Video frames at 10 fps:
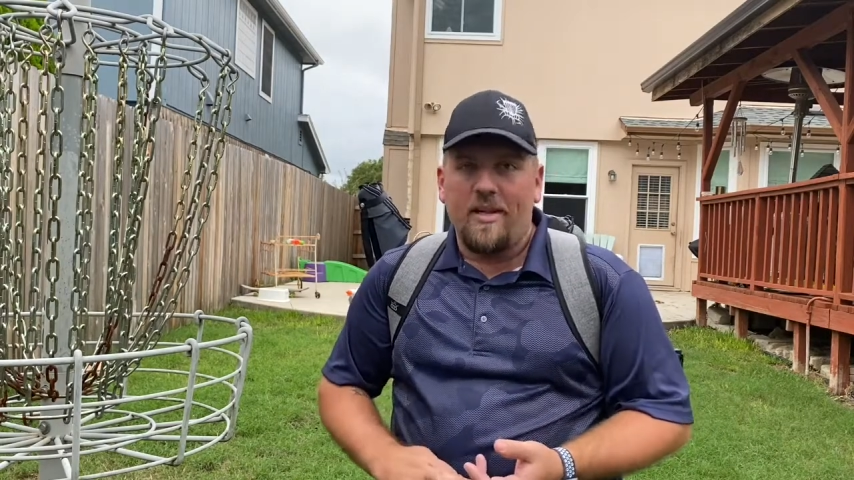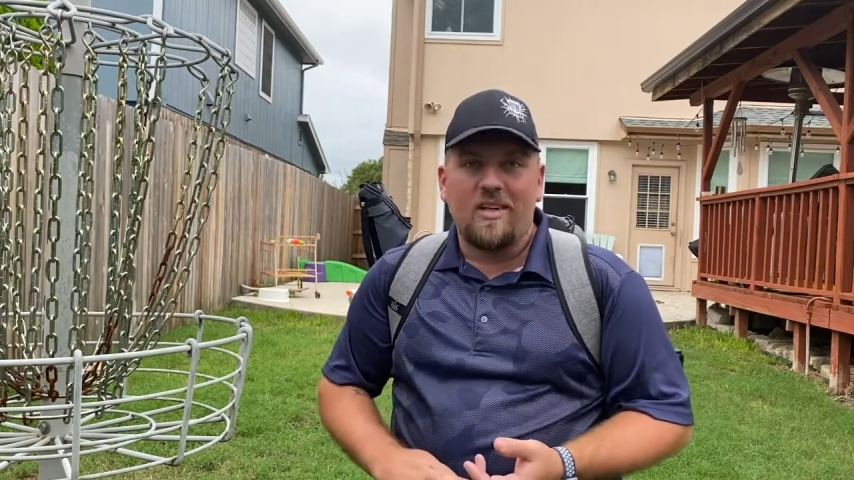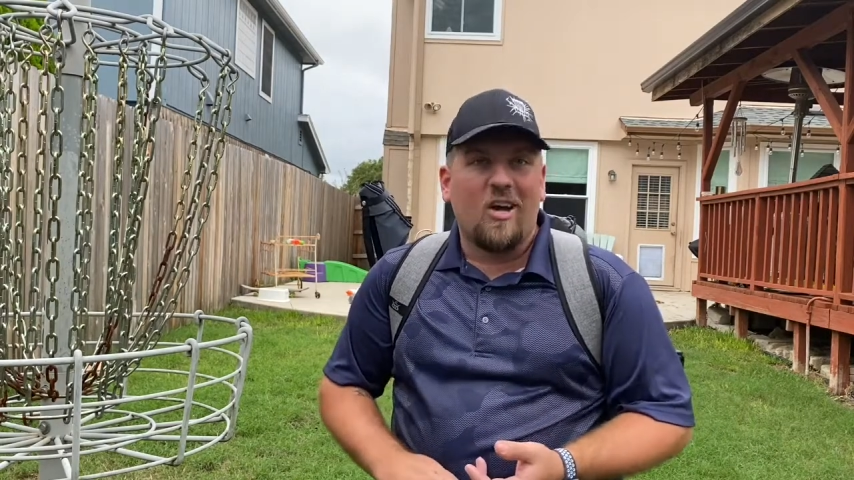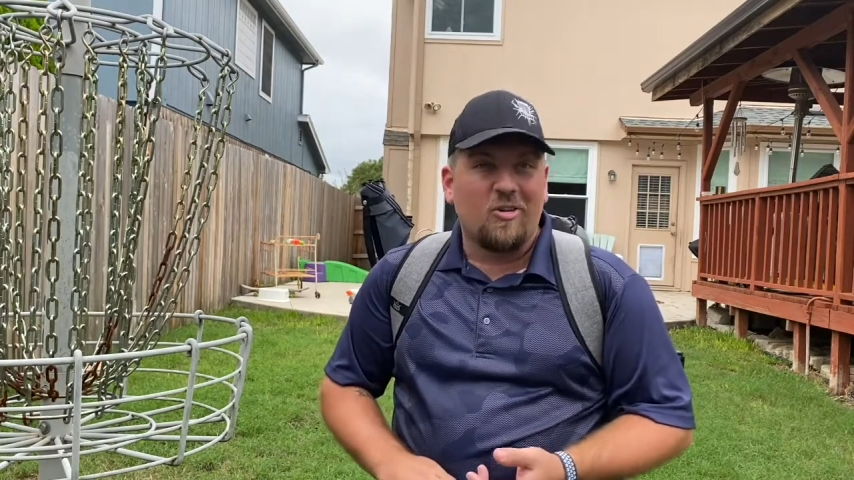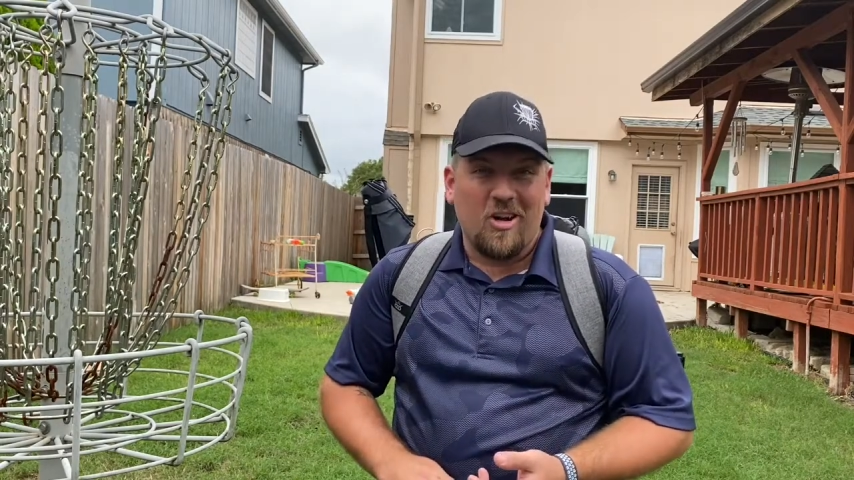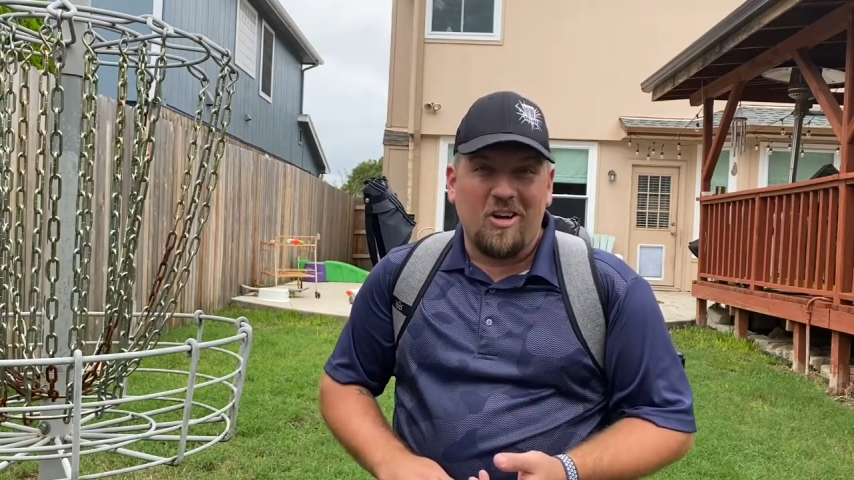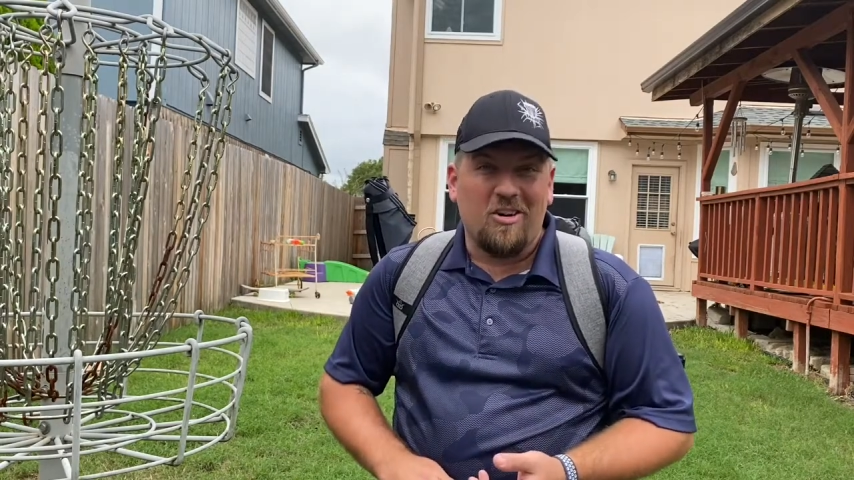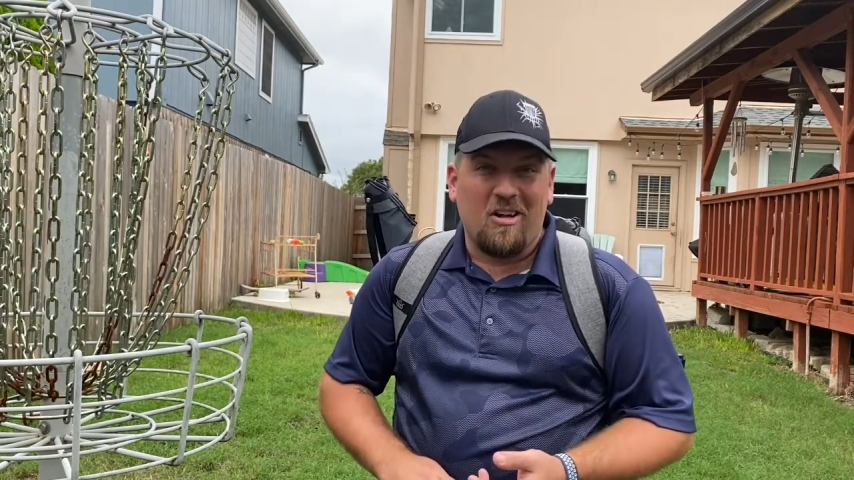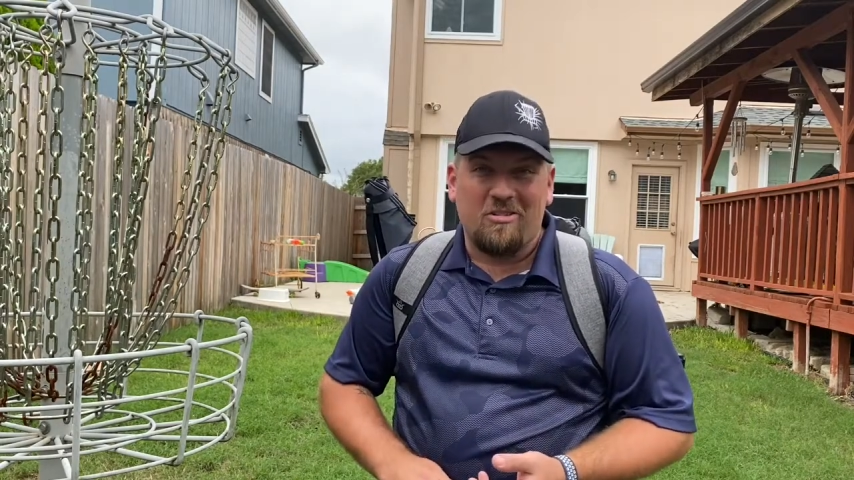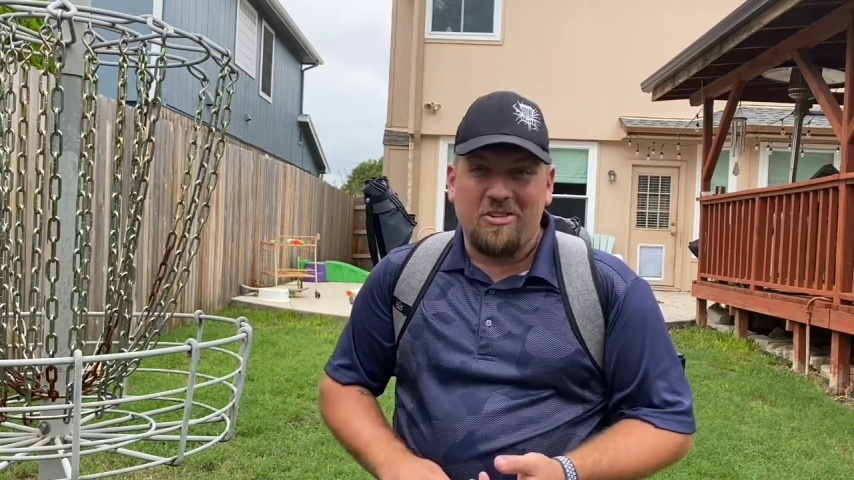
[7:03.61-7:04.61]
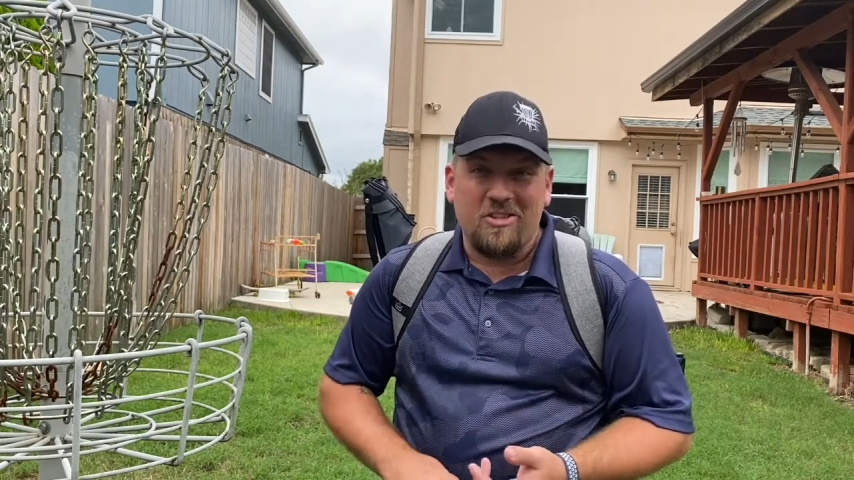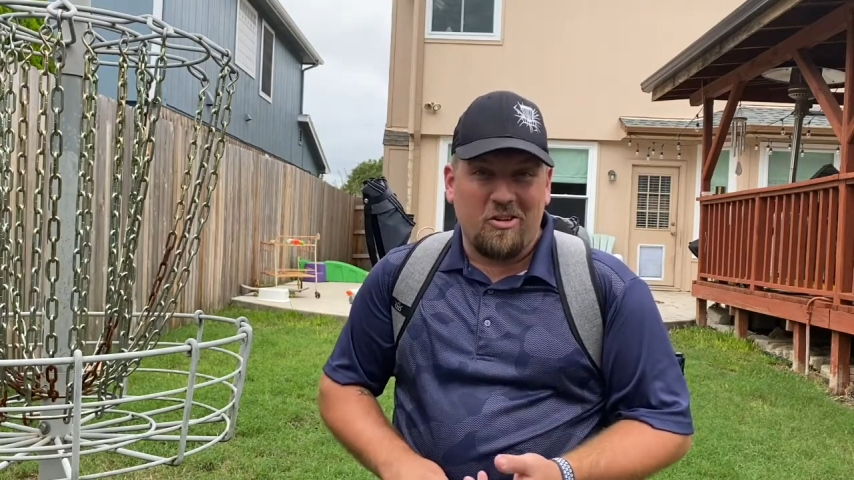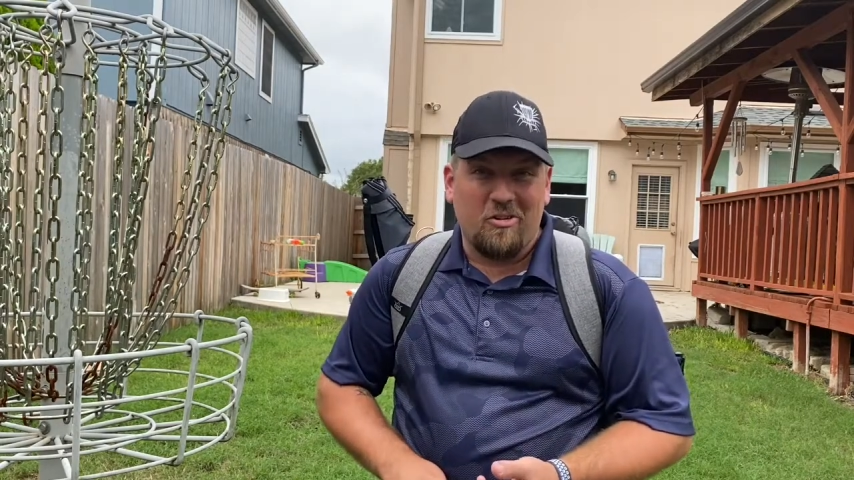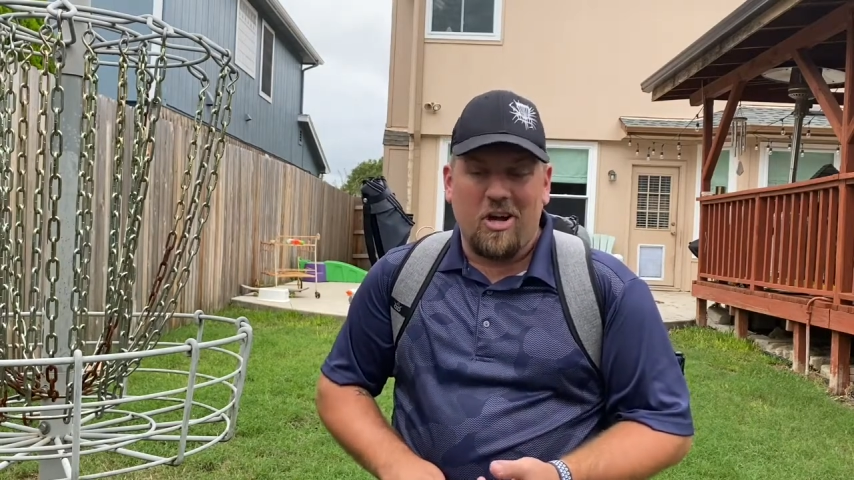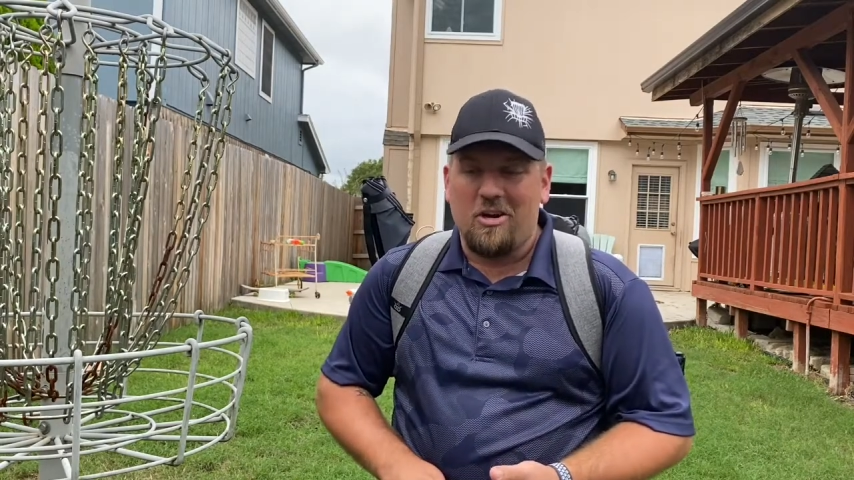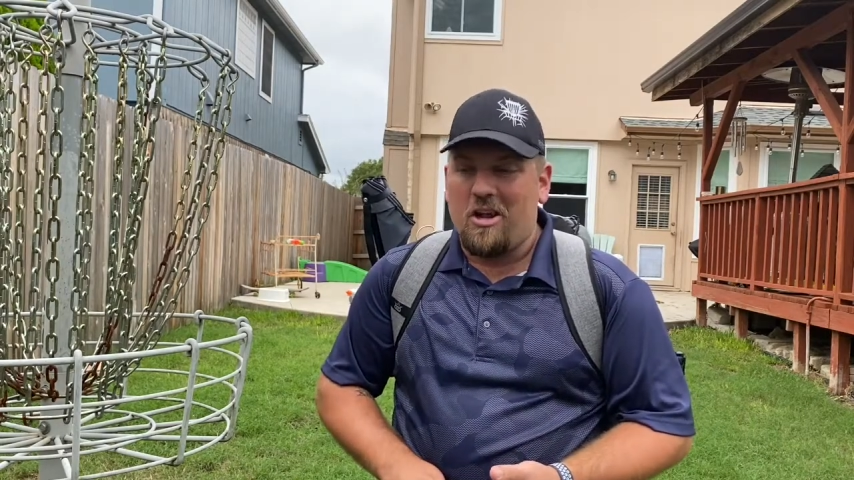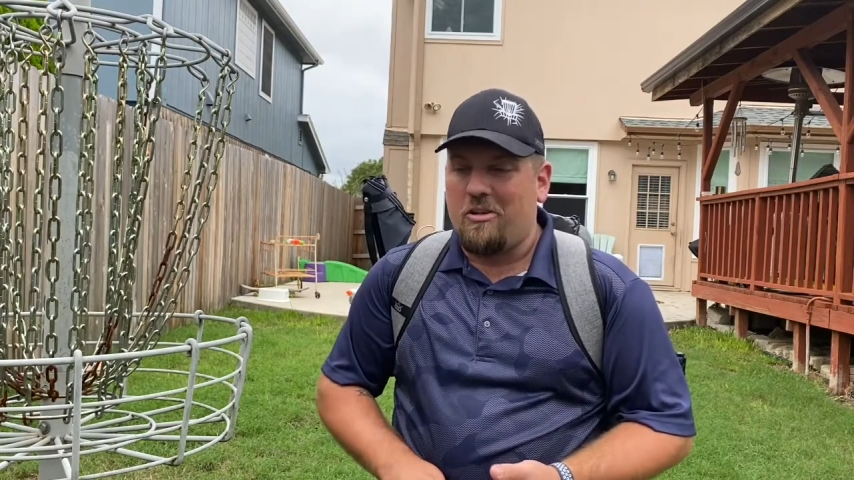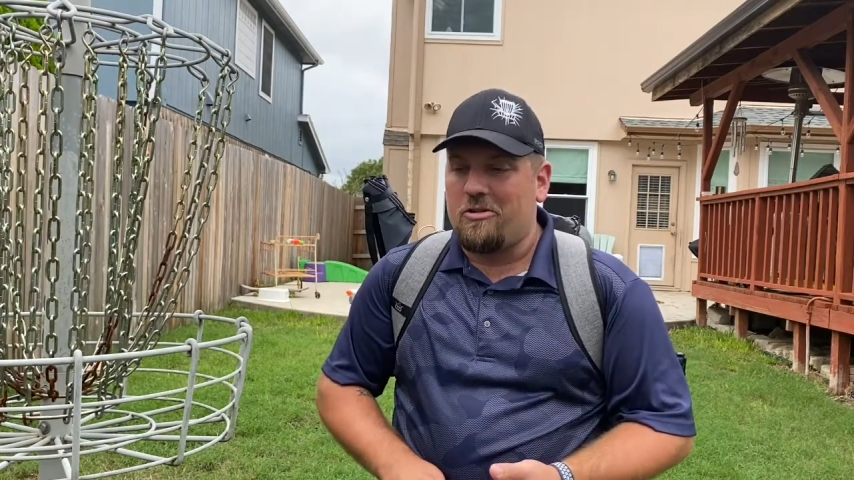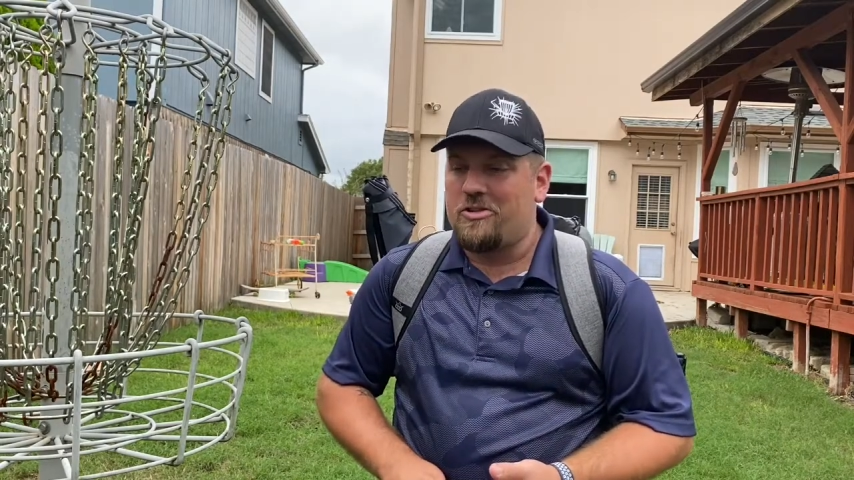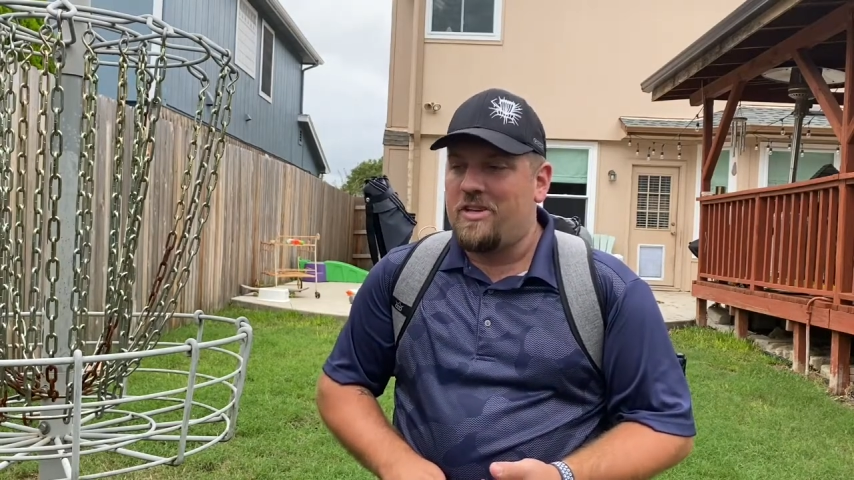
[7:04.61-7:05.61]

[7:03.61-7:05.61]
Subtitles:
under $100, just under $100,